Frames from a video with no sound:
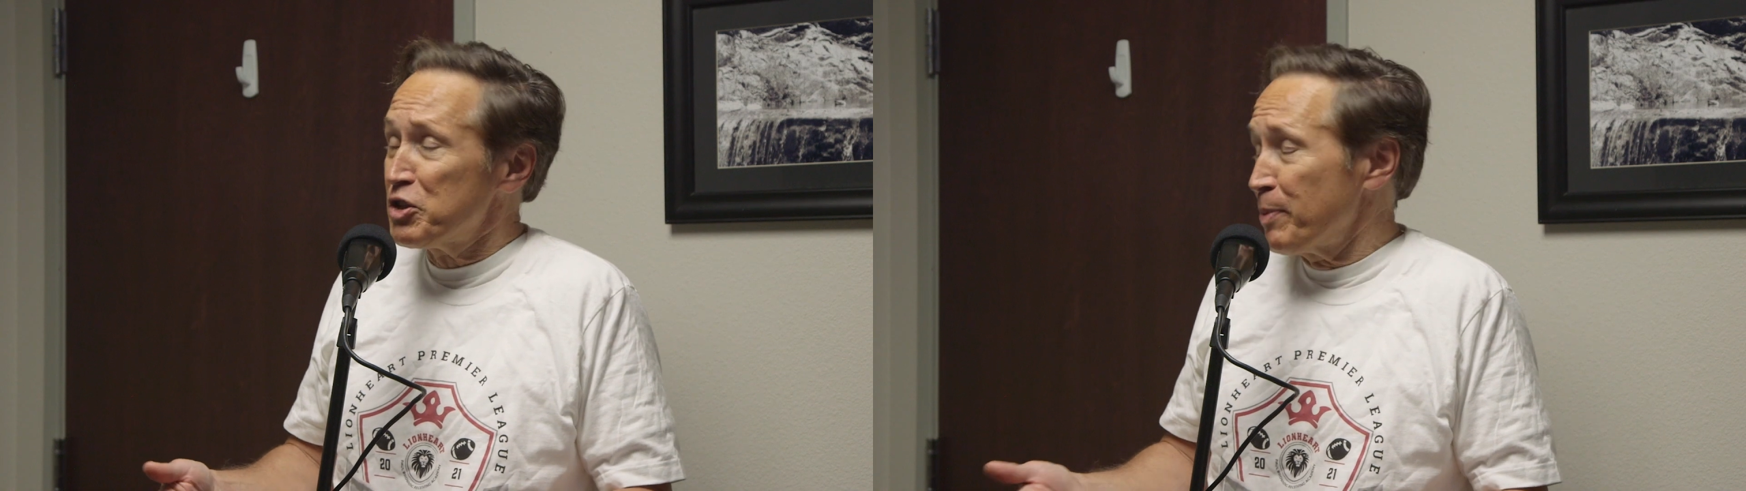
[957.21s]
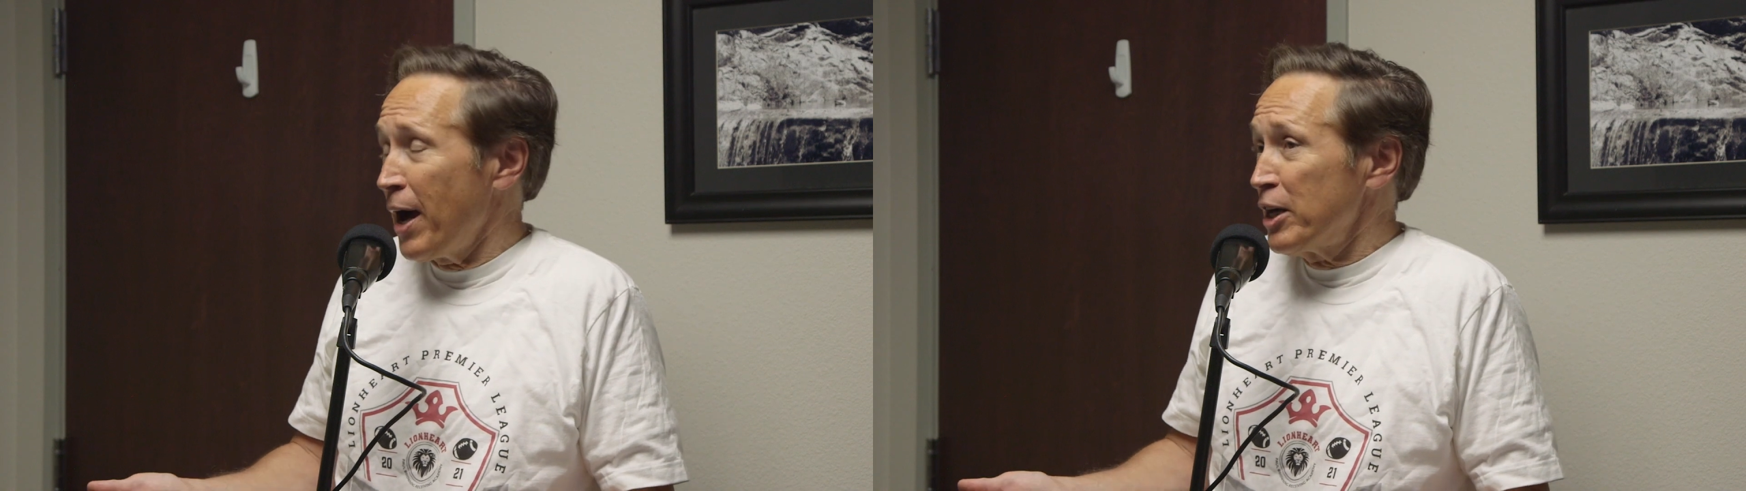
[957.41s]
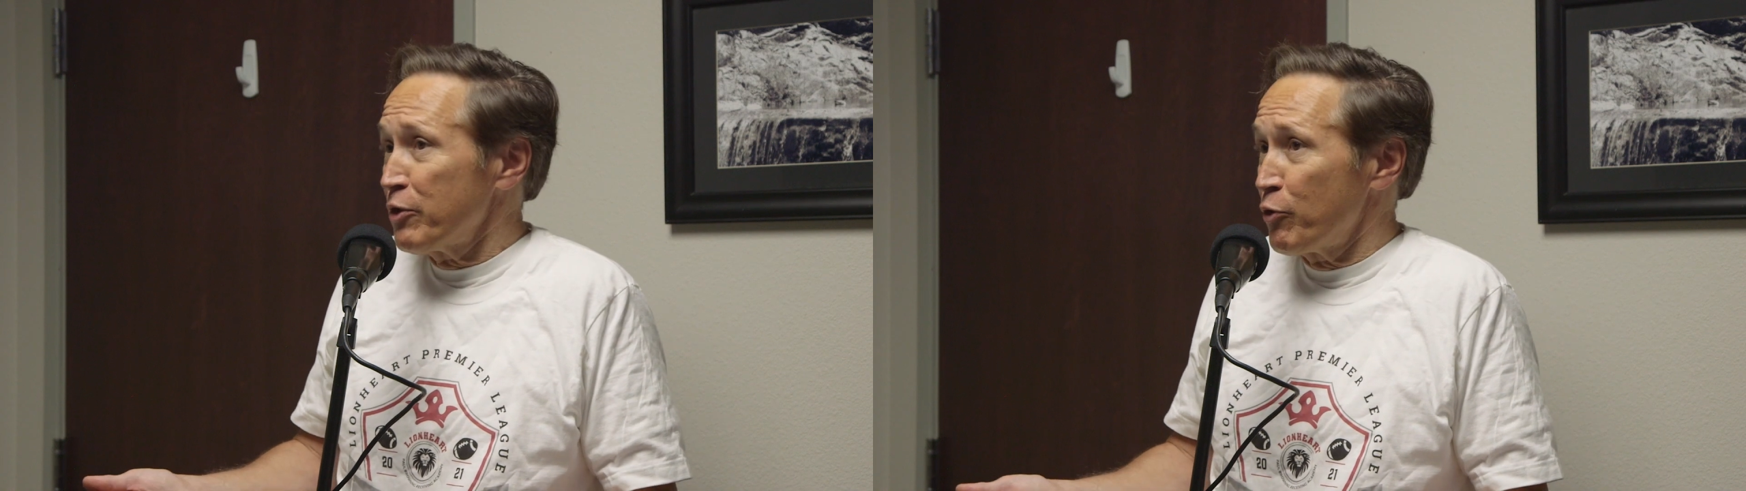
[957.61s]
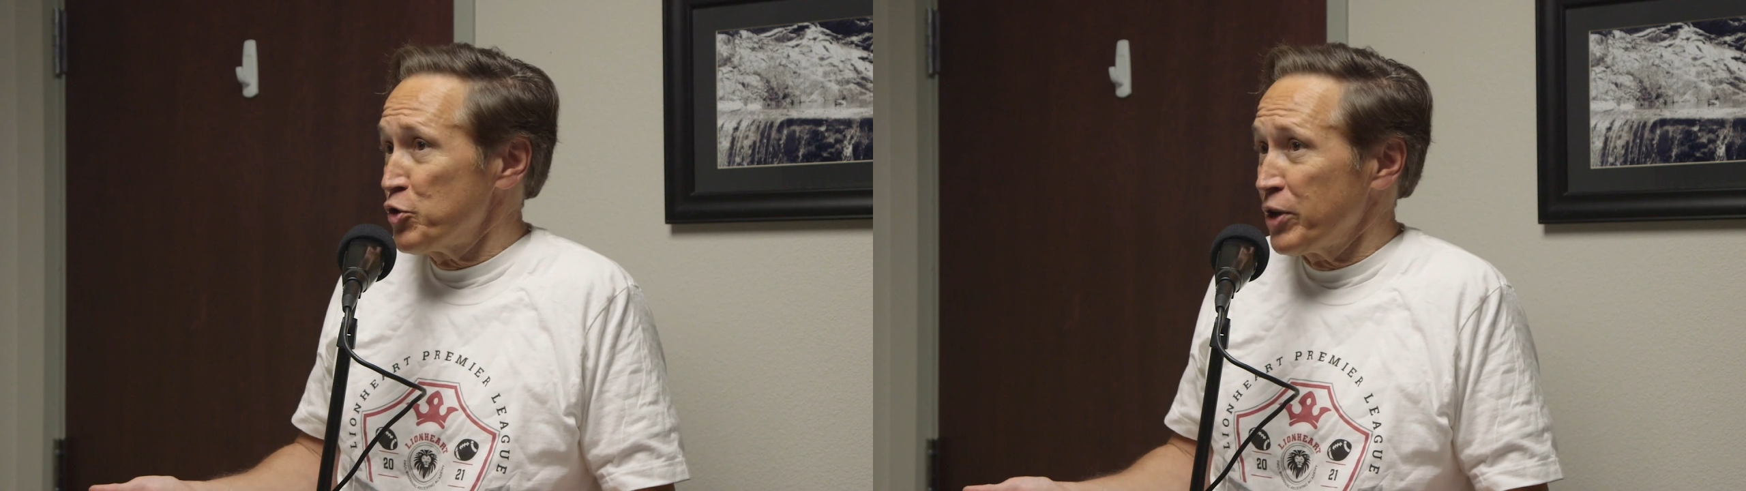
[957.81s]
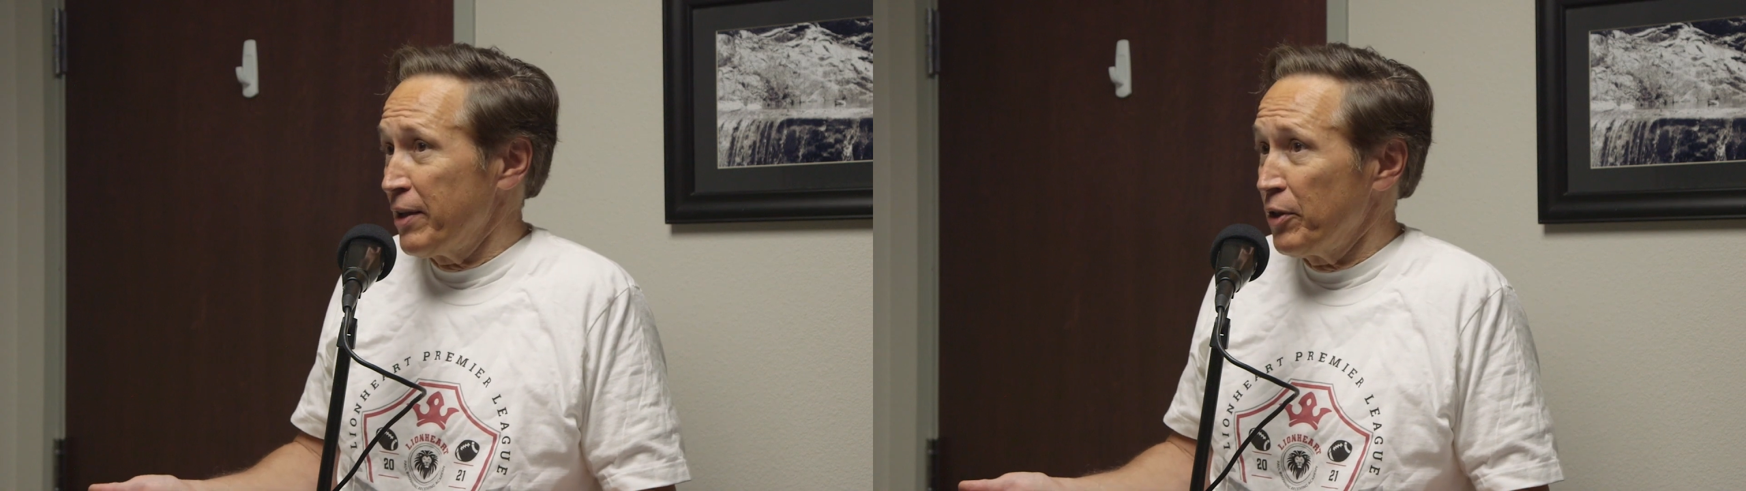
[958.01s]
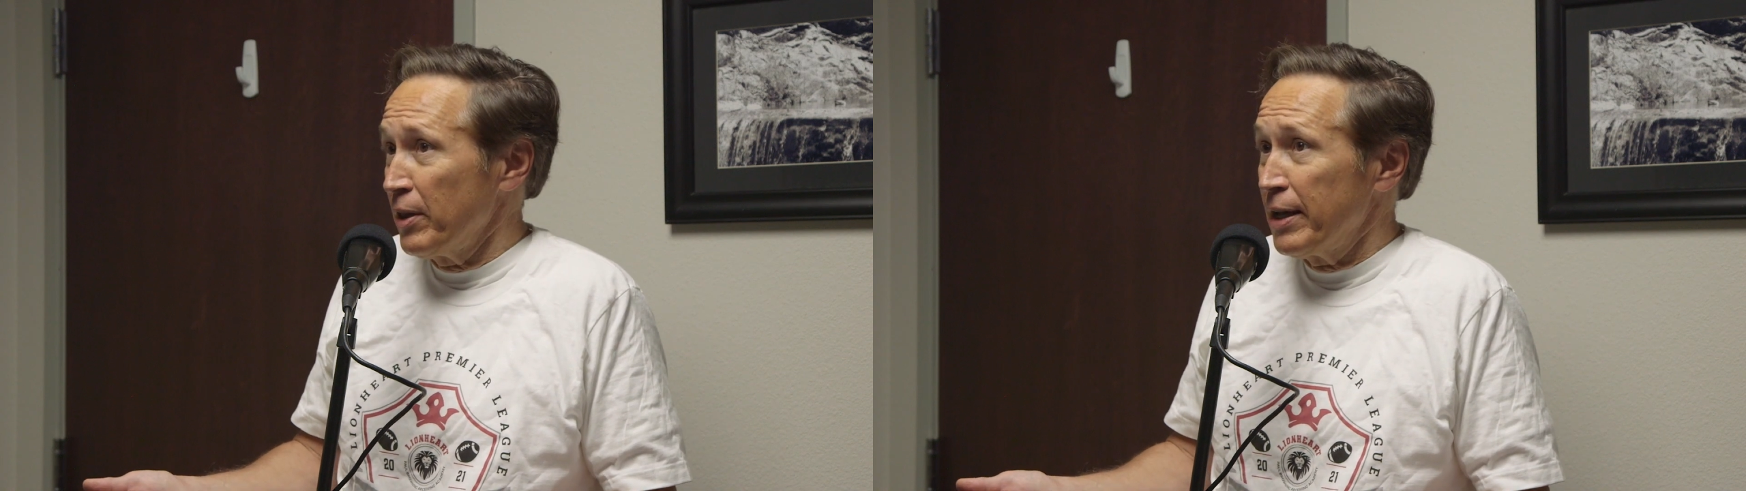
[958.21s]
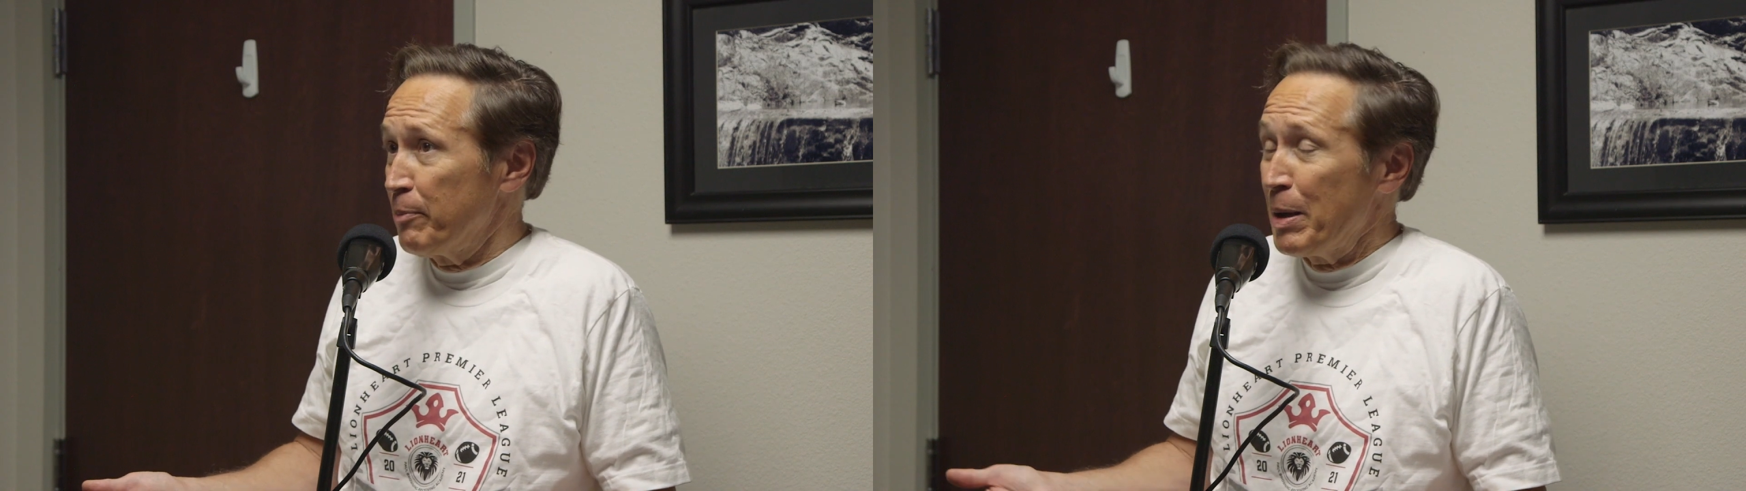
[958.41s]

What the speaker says: some controversy in the league.